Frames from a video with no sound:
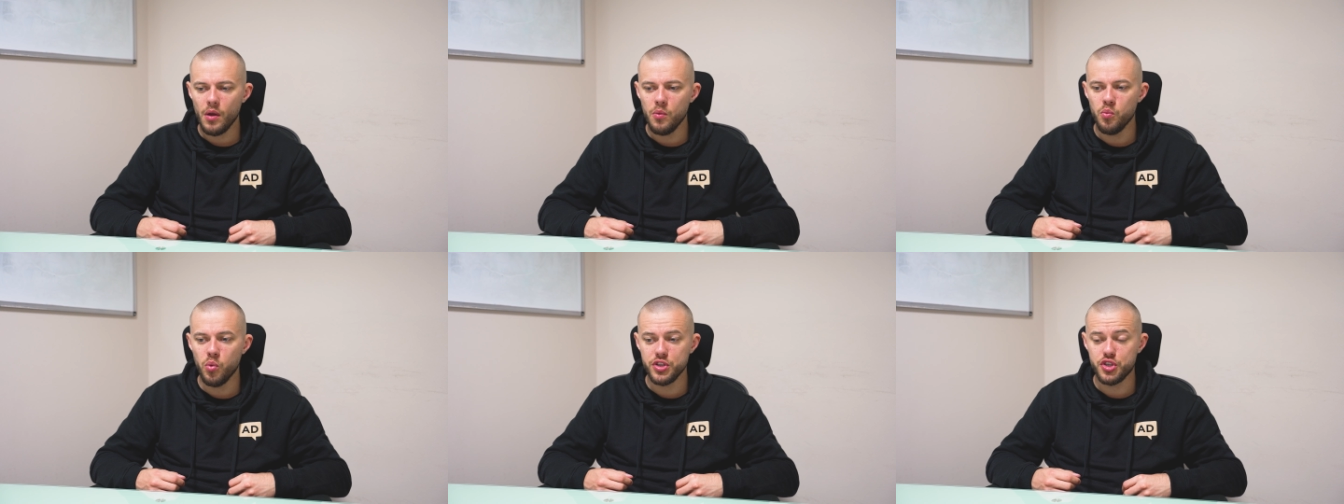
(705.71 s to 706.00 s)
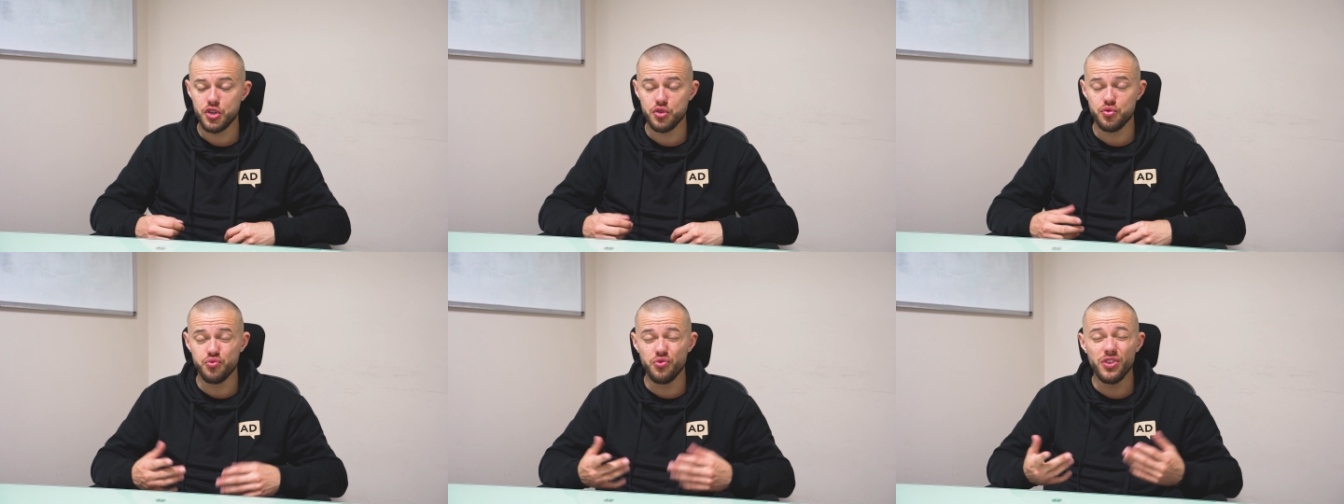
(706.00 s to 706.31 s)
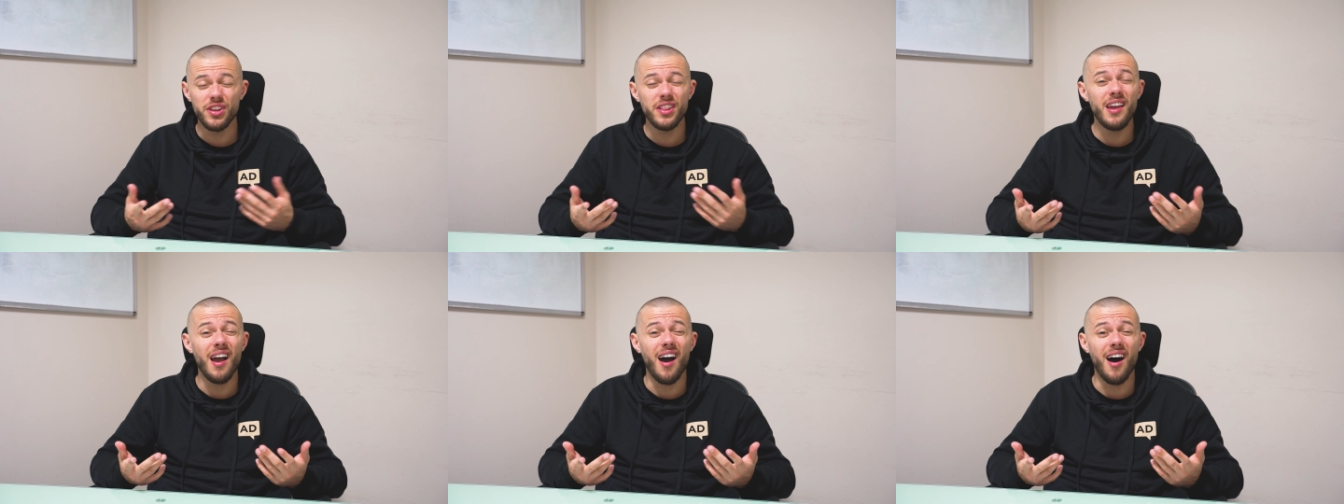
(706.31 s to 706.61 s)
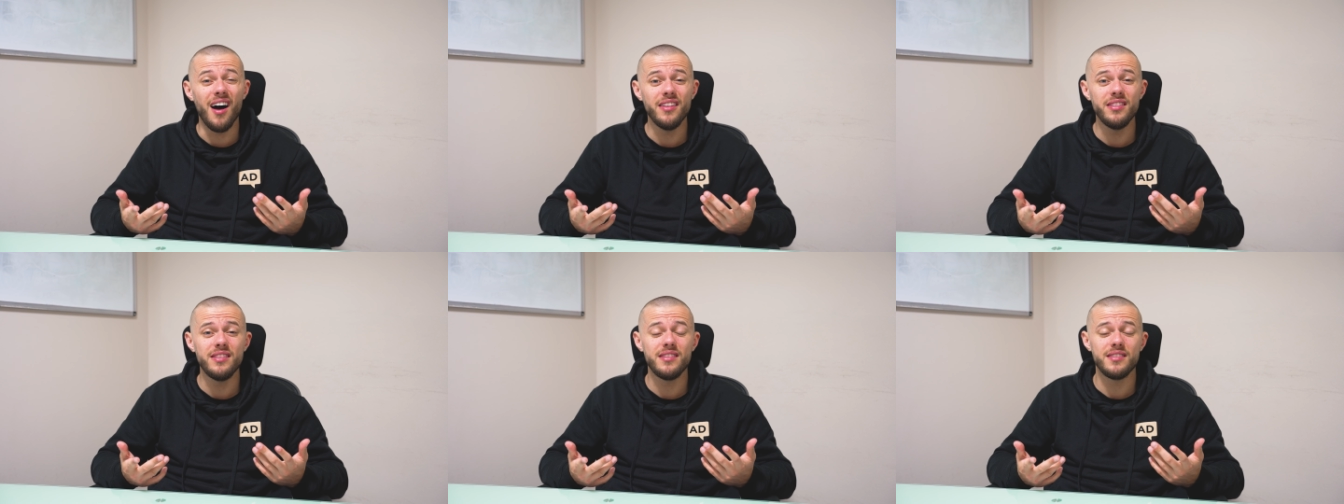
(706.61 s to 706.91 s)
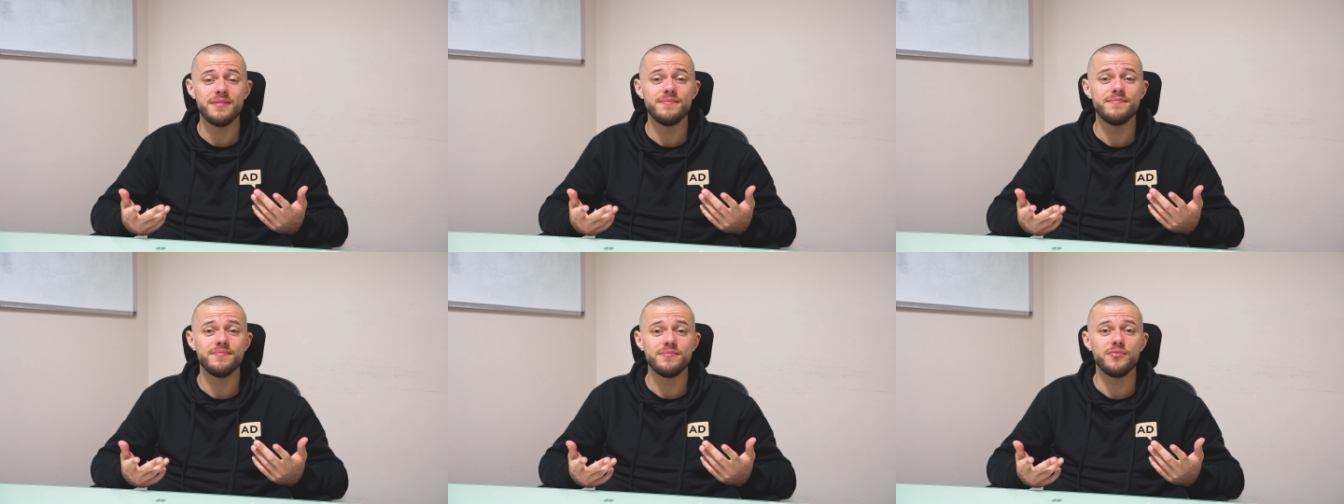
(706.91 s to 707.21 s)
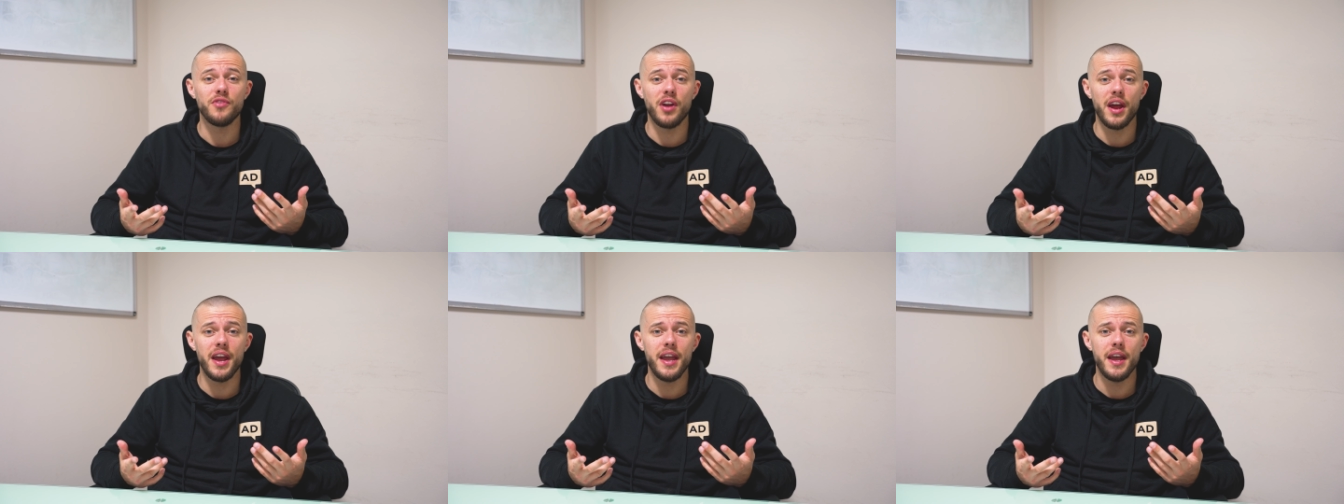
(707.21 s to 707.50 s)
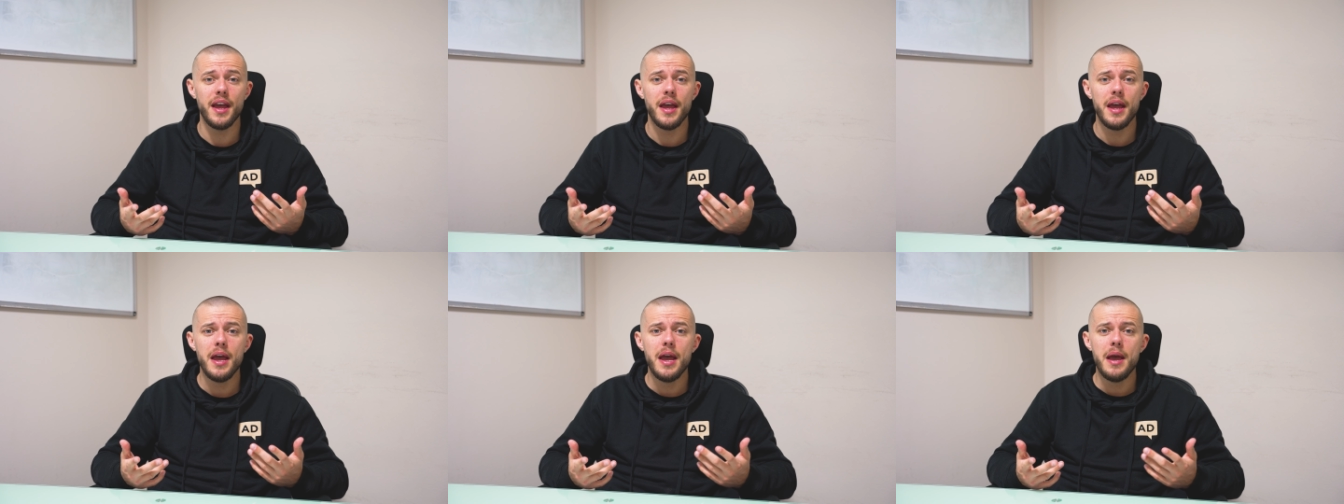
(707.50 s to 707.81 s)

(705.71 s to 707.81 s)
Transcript: which is really hard, right?